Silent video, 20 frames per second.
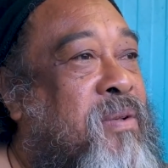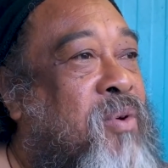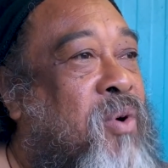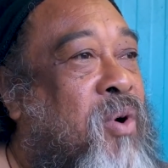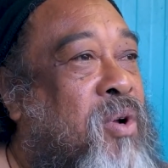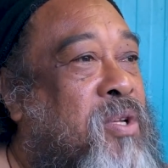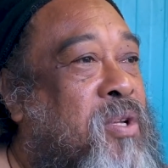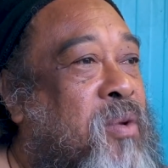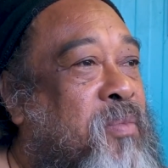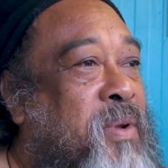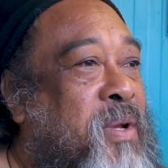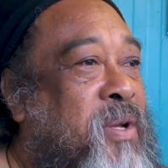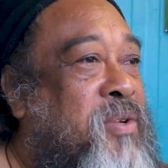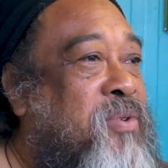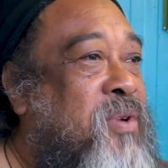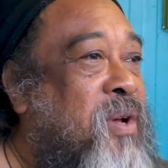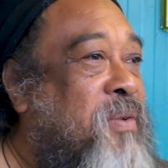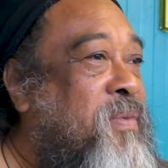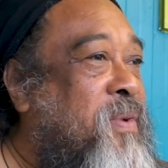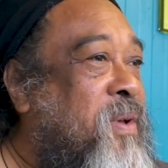caught up in the
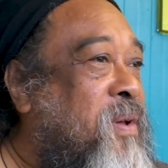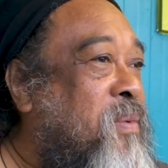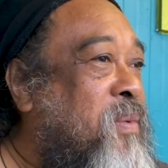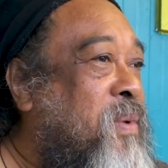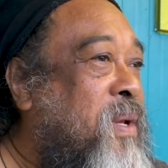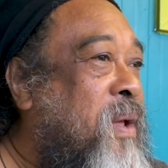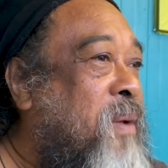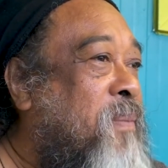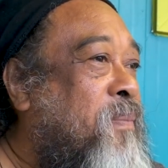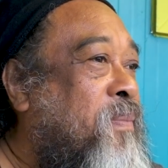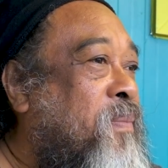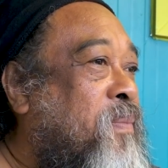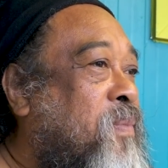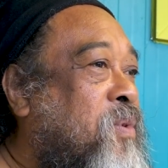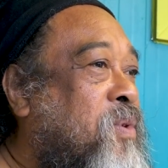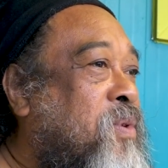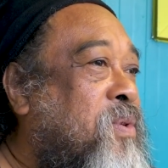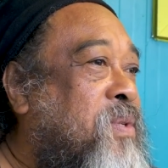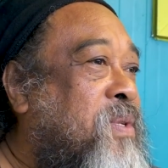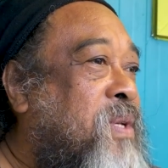traffic with them.
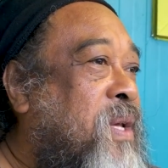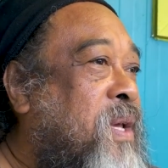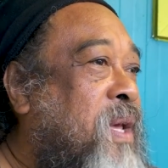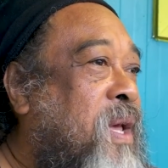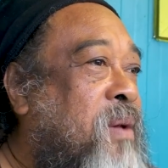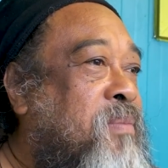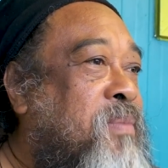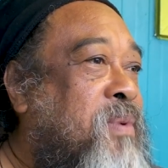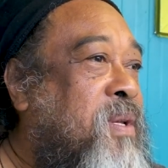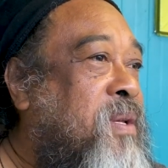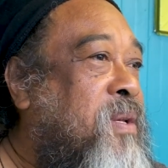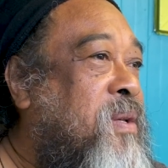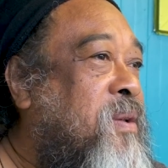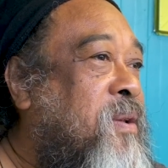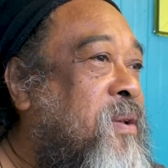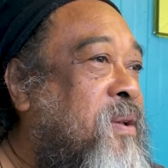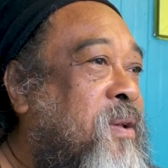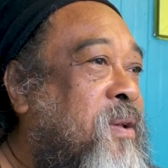Stay empty.